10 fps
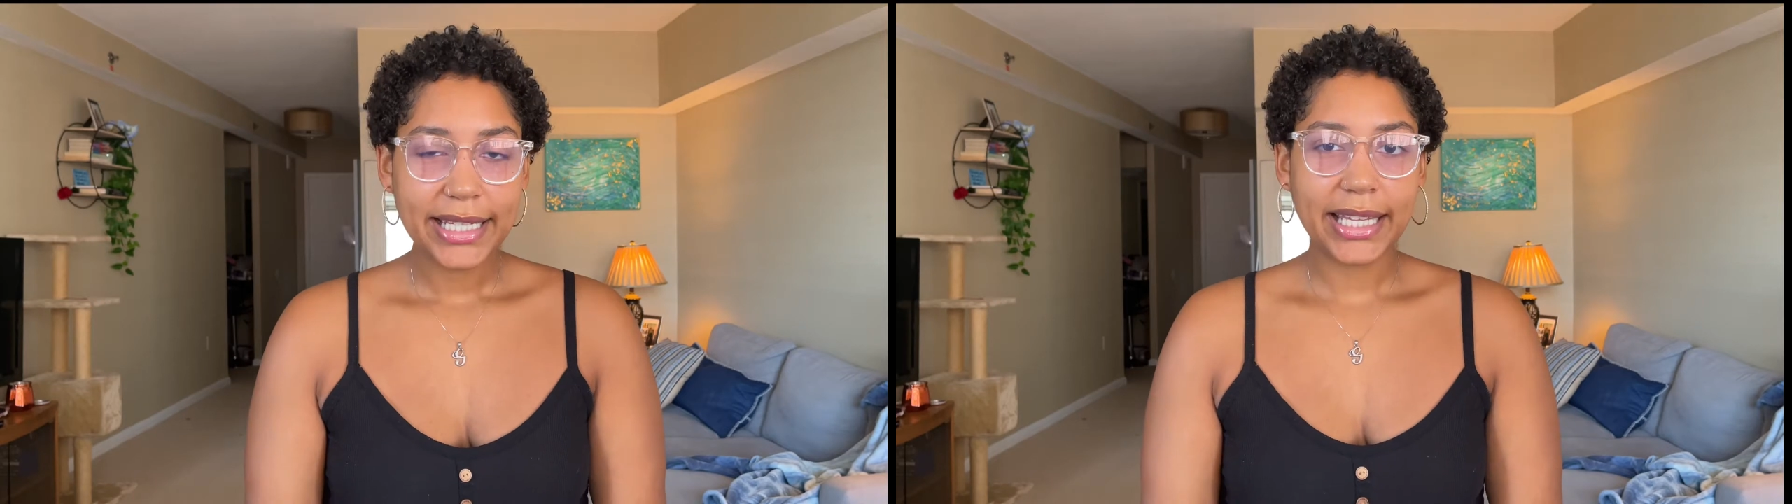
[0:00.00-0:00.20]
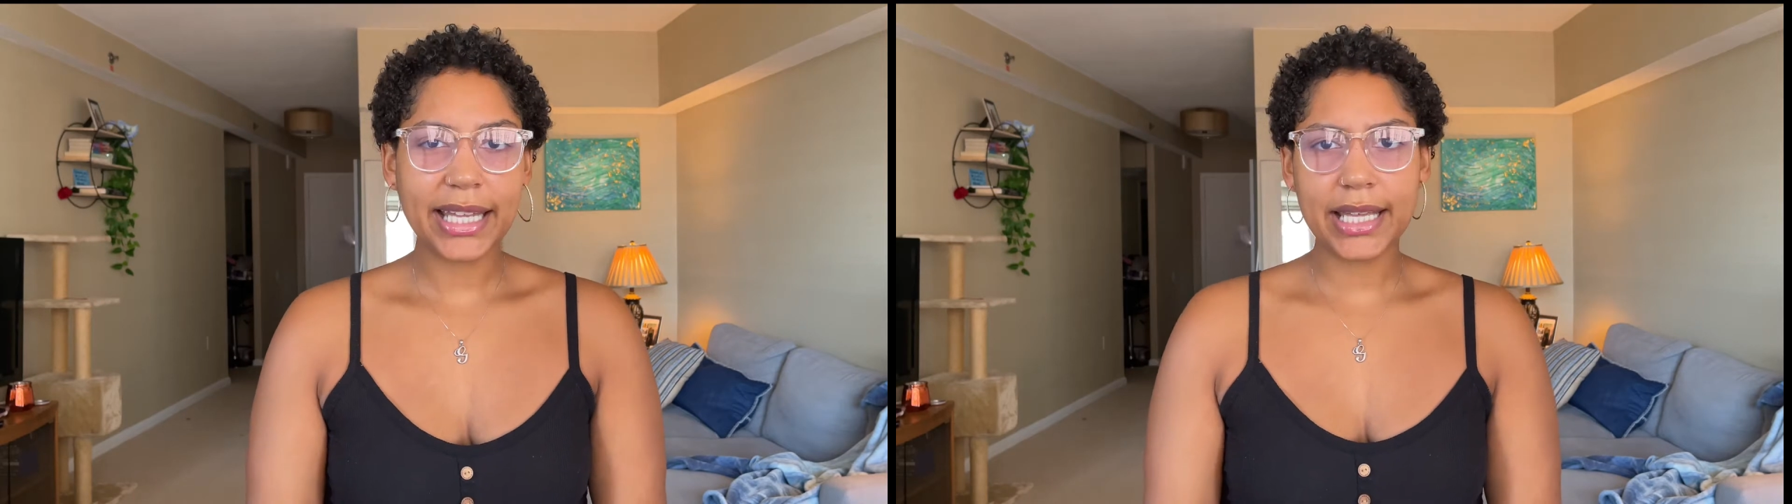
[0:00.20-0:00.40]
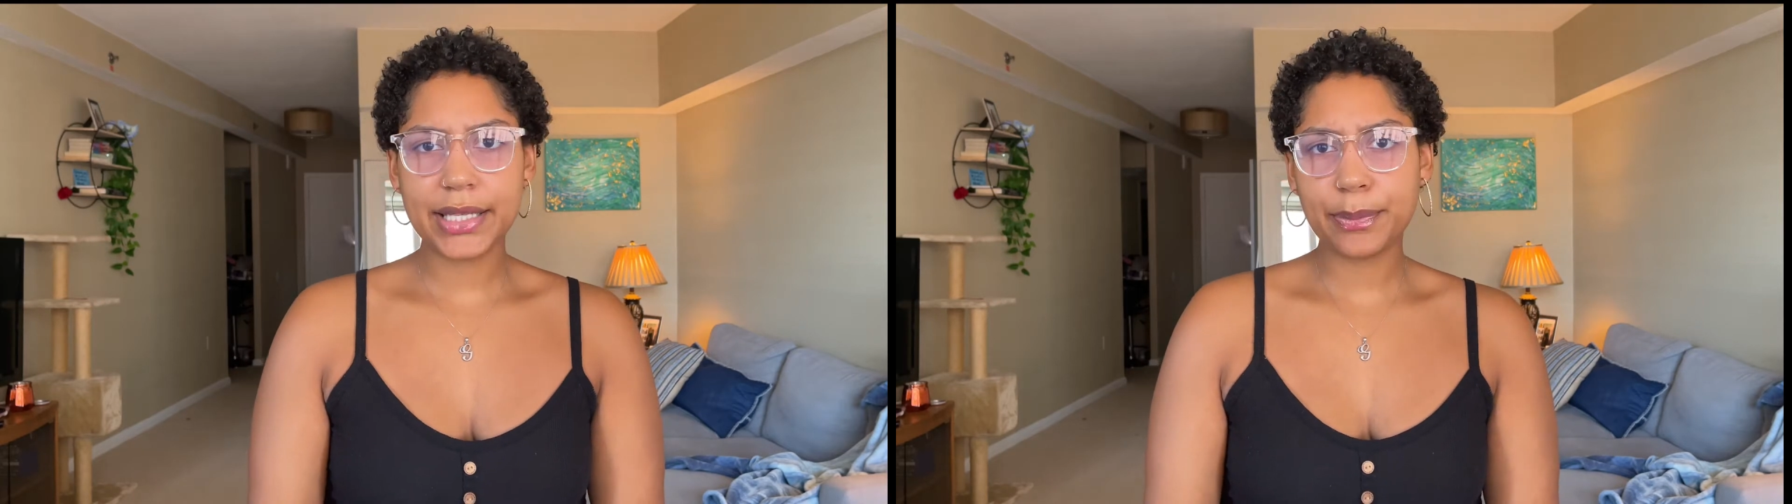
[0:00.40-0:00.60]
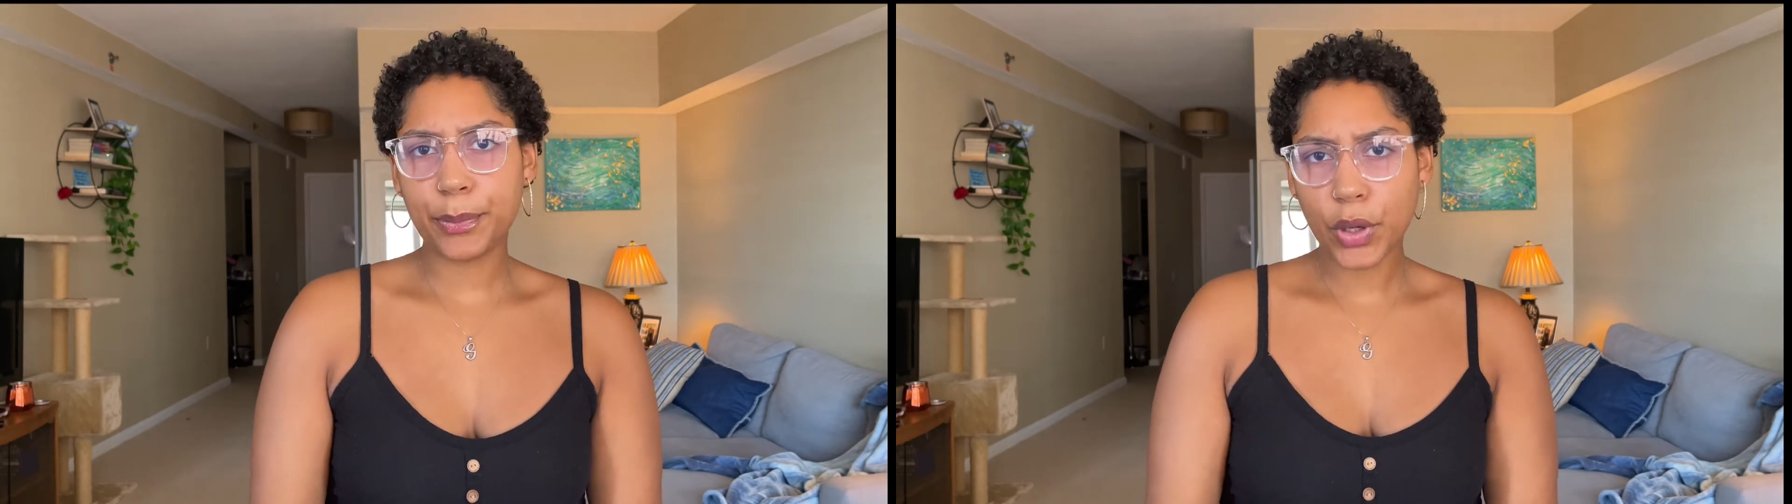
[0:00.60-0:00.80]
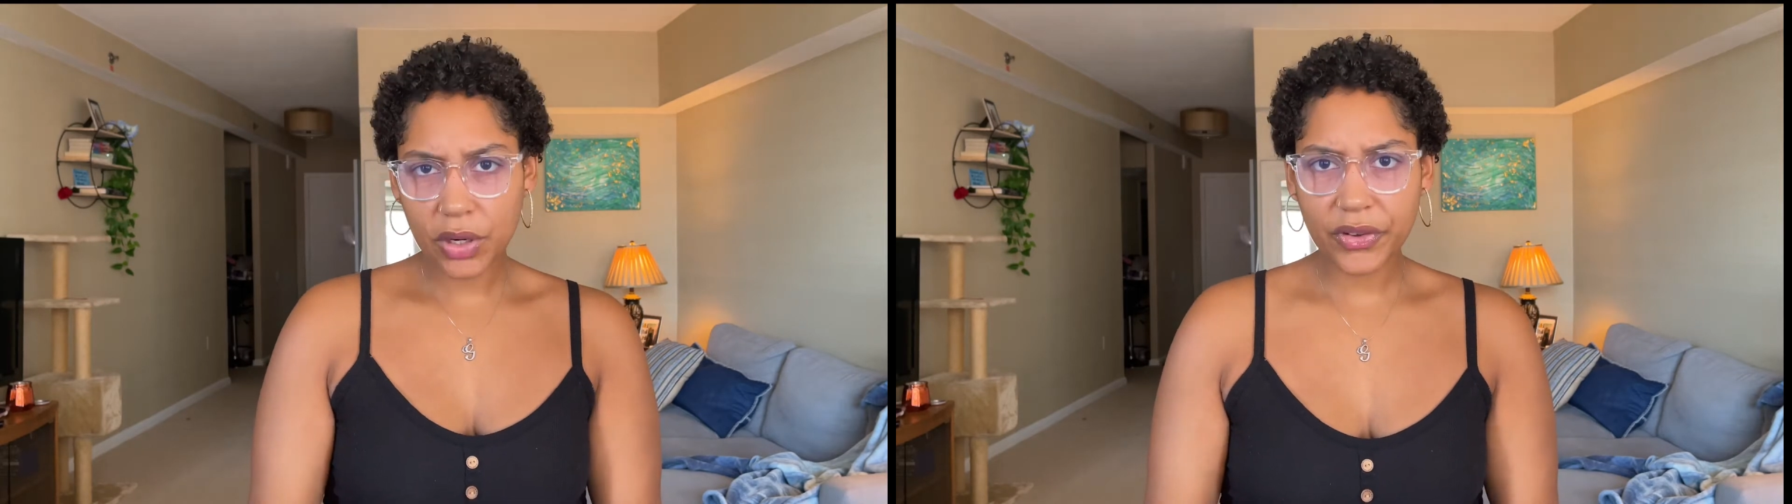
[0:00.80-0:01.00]
is
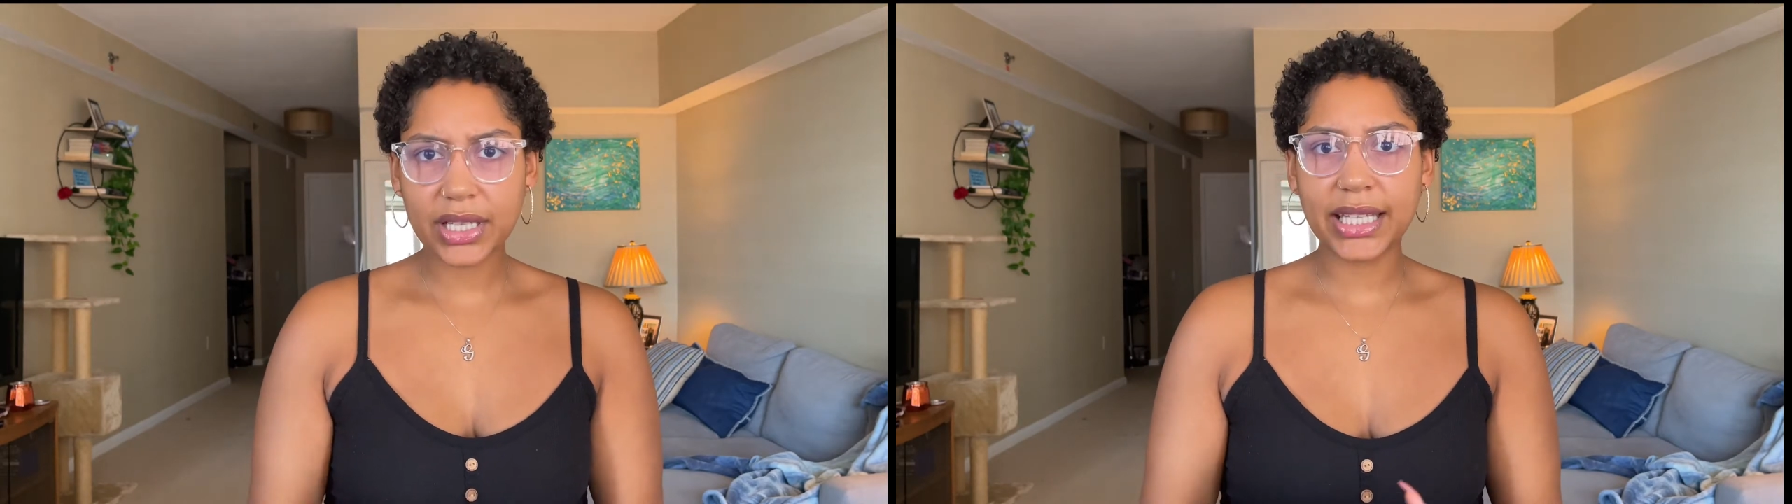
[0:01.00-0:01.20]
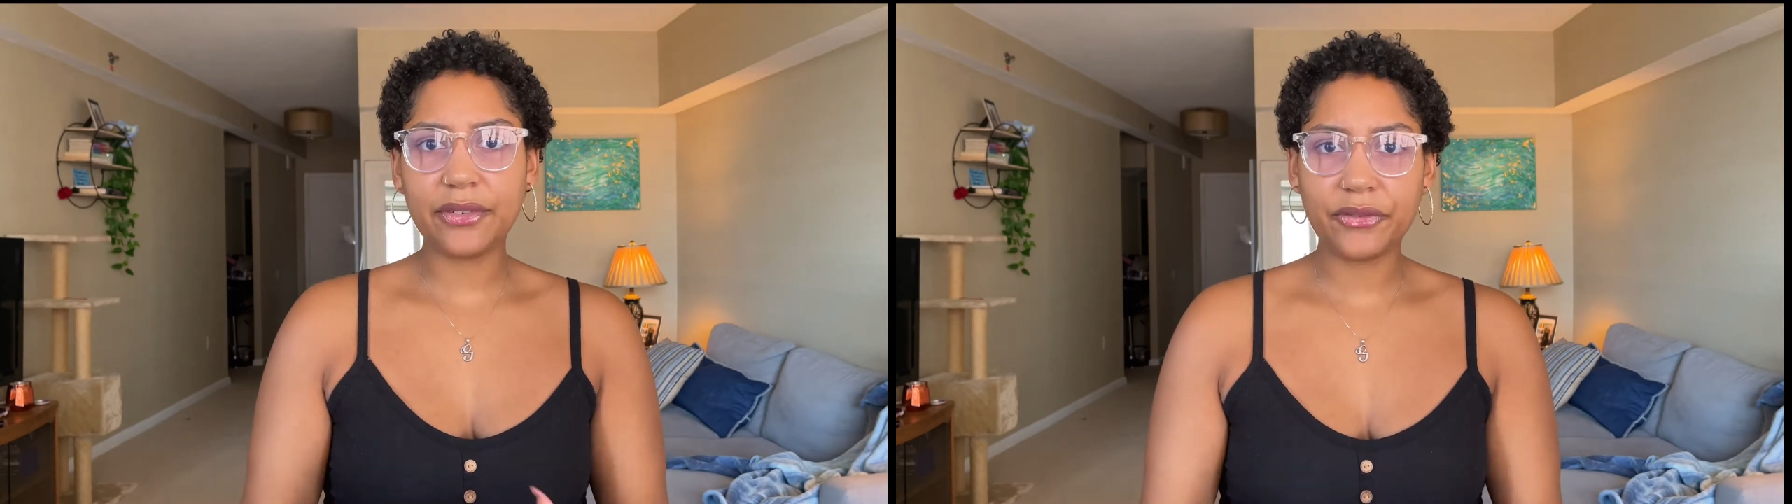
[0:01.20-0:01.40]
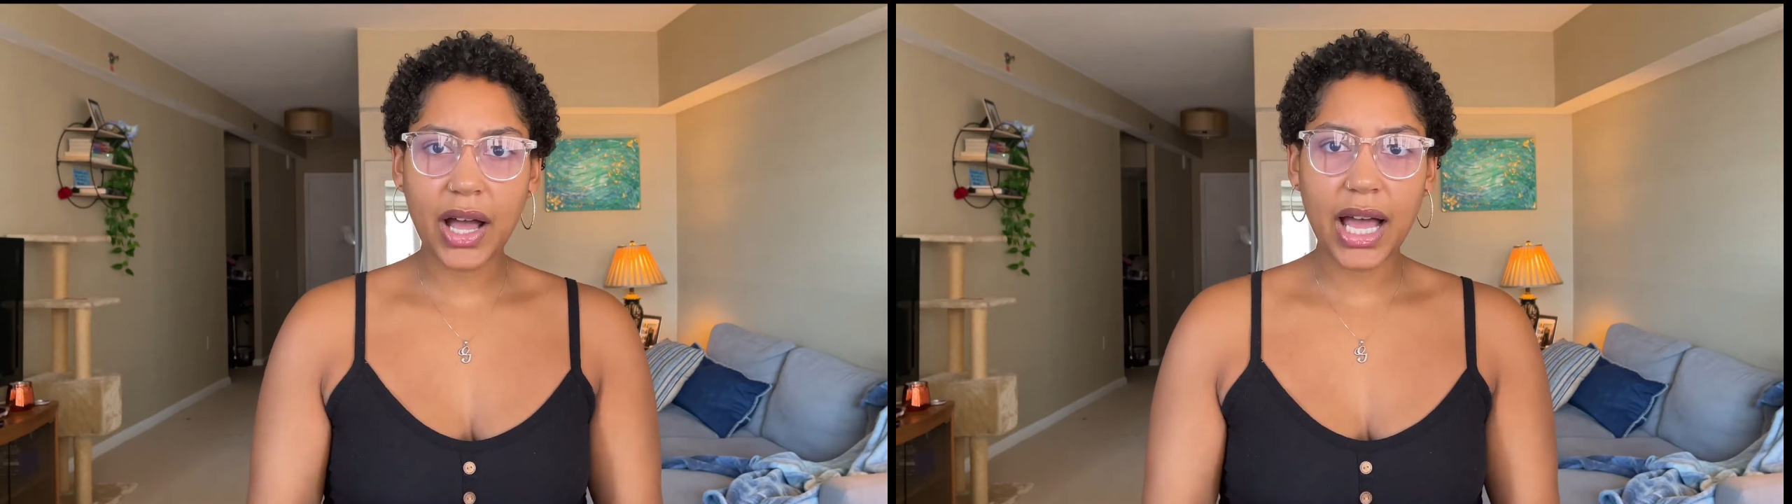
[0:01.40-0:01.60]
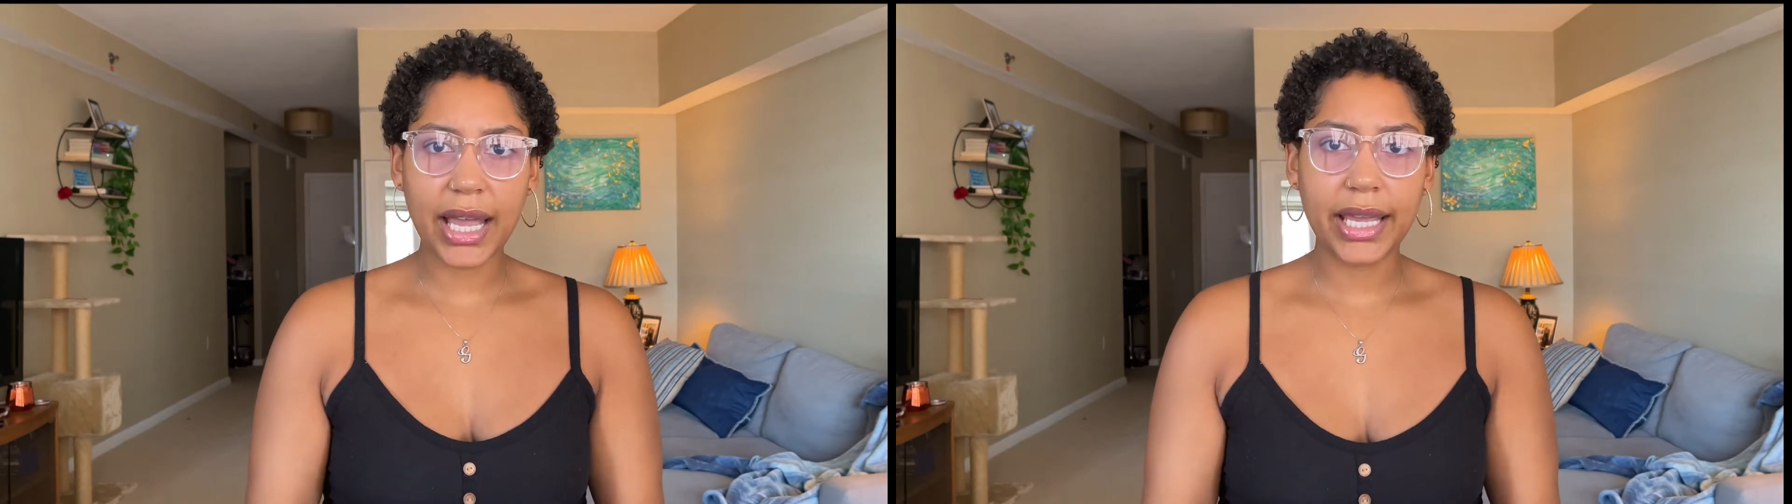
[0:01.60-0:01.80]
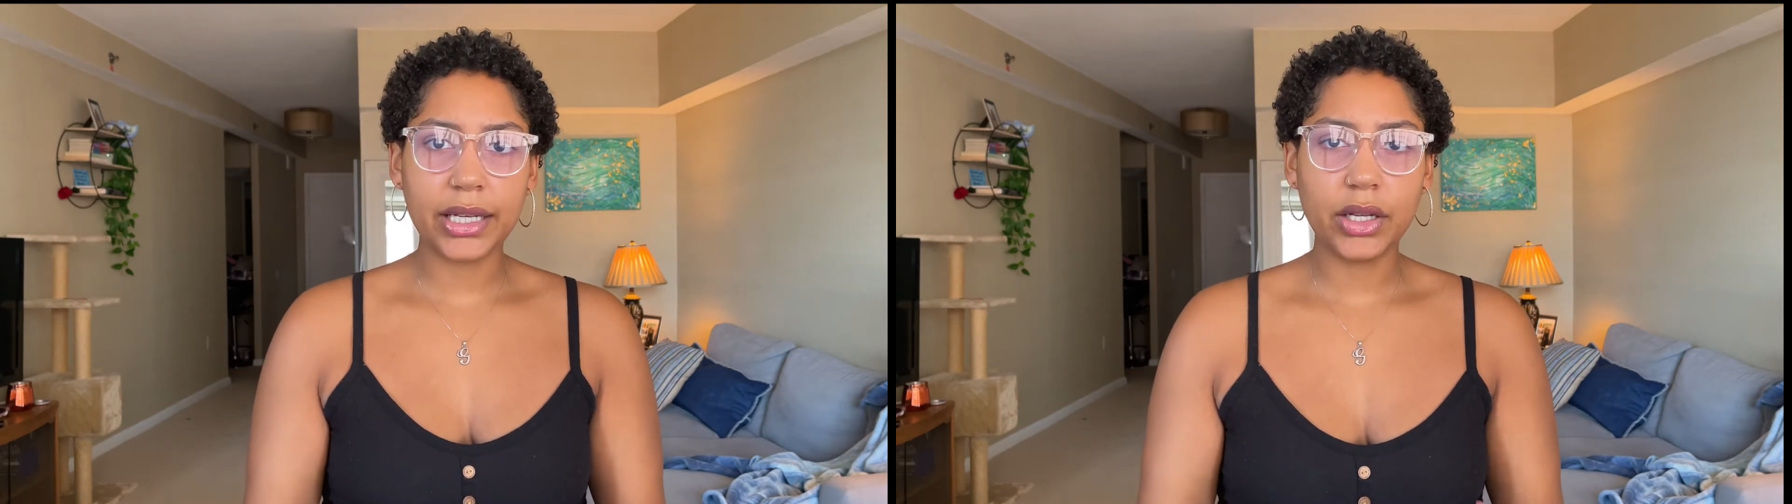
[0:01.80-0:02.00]
perfectly
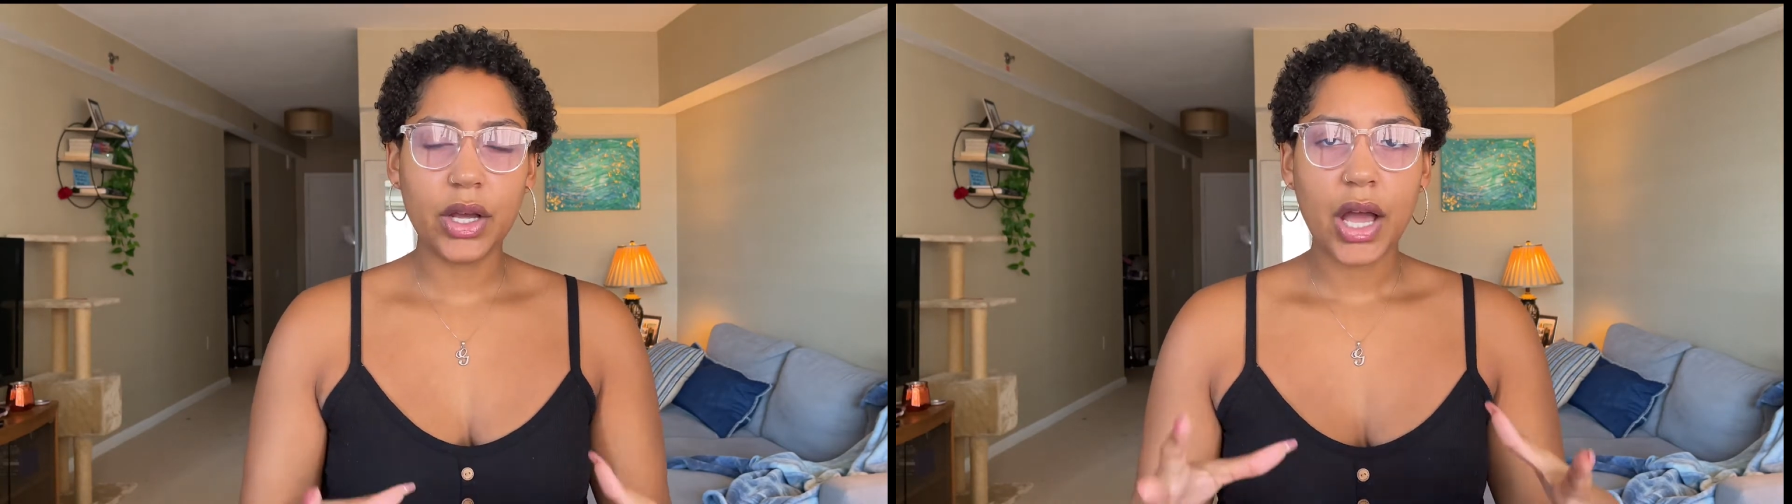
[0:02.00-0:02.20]
fine